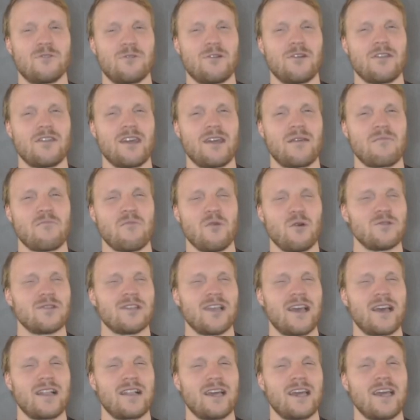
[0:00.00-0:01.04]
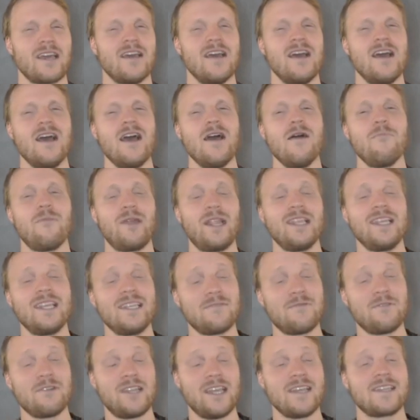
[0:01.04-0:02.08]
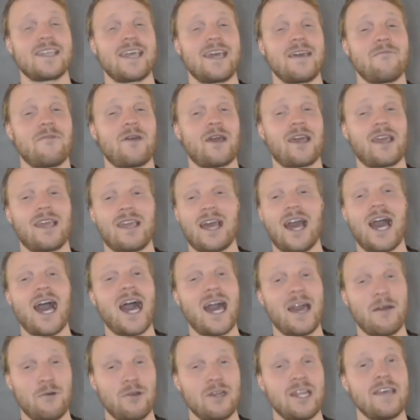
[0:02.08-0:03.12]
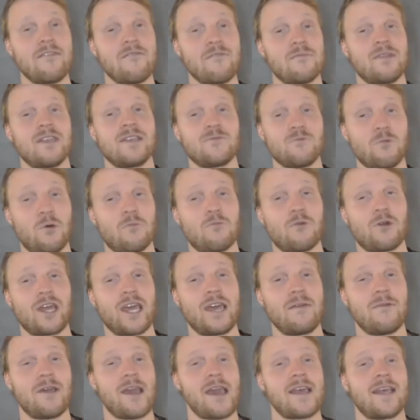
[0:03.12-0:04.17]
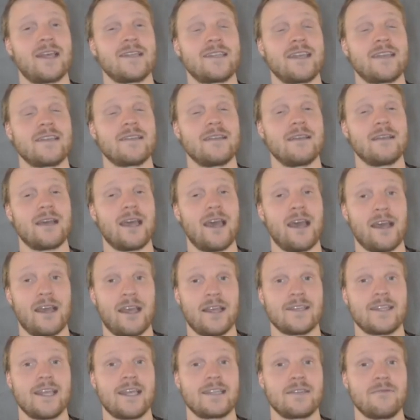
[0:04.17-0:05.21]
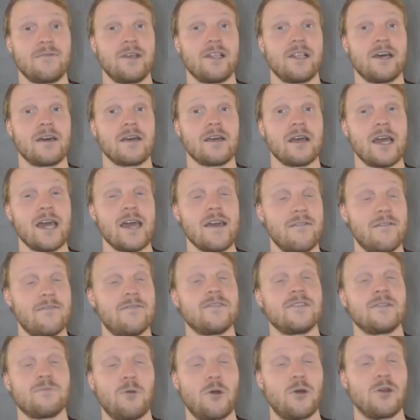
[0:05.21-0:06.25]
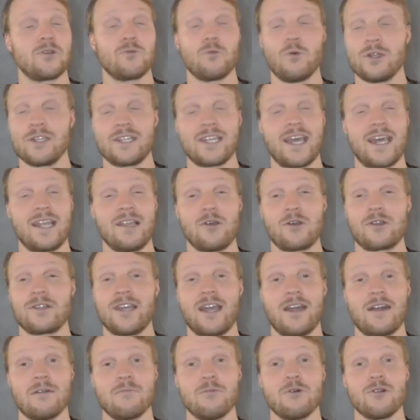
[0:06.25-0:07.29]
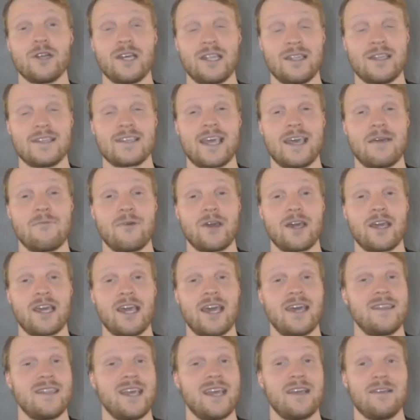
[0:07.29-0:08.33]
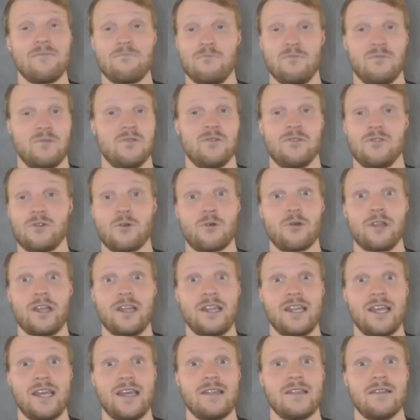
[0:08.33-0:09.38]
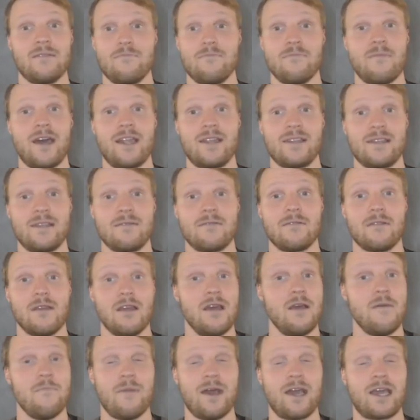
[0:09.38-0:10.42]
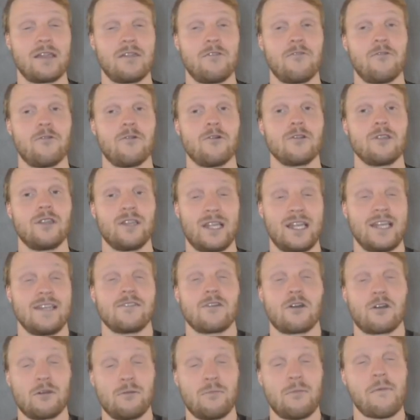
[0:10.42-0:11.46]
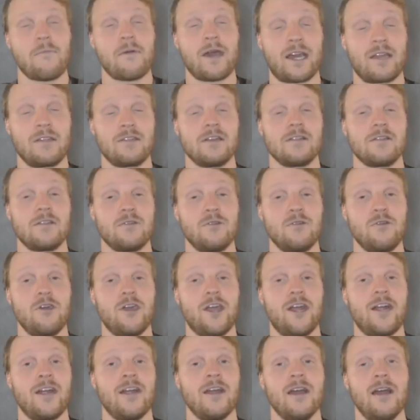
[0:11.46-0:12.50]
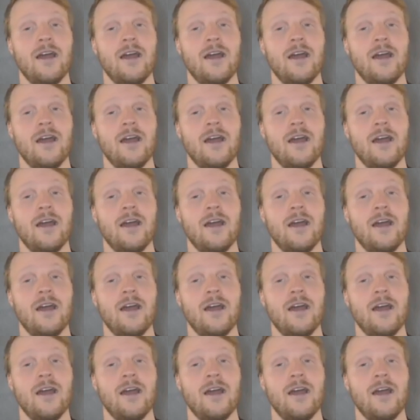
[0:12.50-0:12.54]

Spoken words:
of thing, most likely. But at least for this game week, I would give him this one more game week against Aston Villa. If Spurs once again look terrible in this game week and they sorely need Maddison back in the fold, and he's not going to be back until the new year,